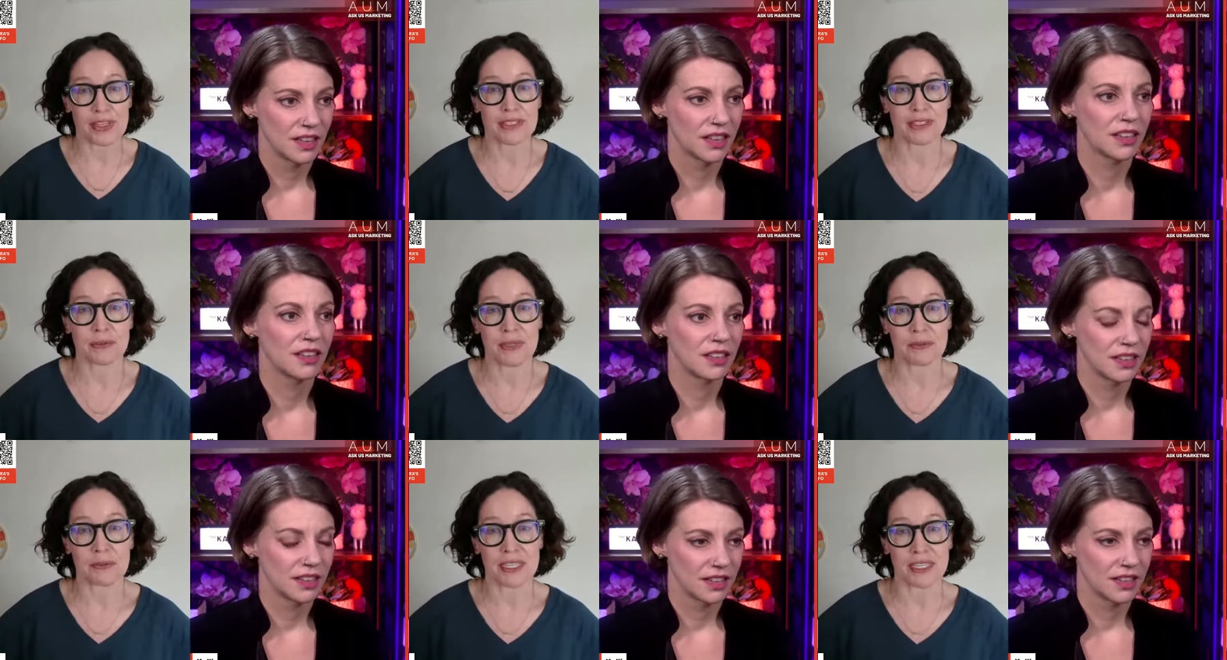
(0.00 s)
Speaker 1: That's
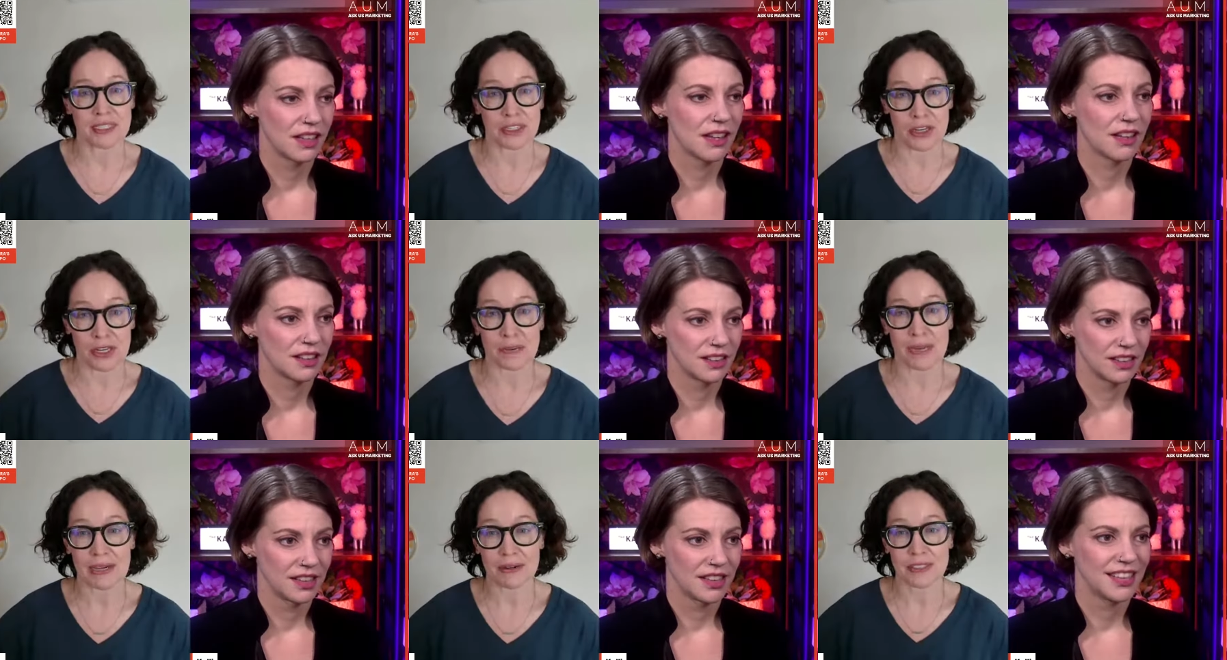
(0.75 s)
what we can talk
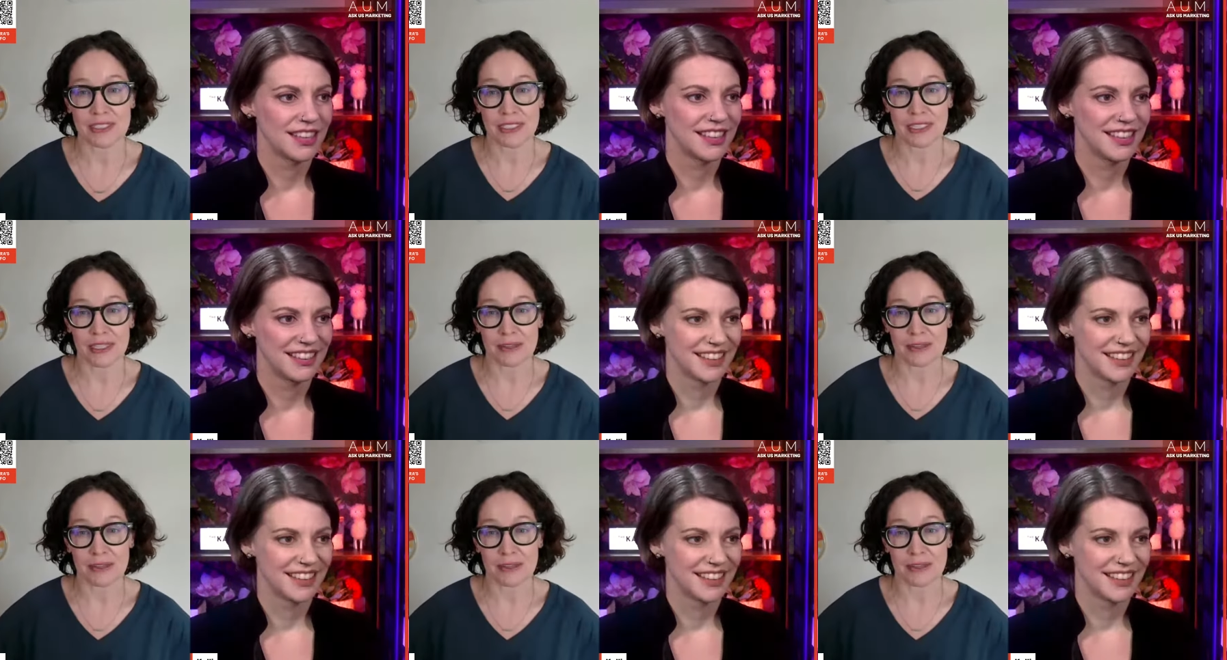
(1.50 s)
about.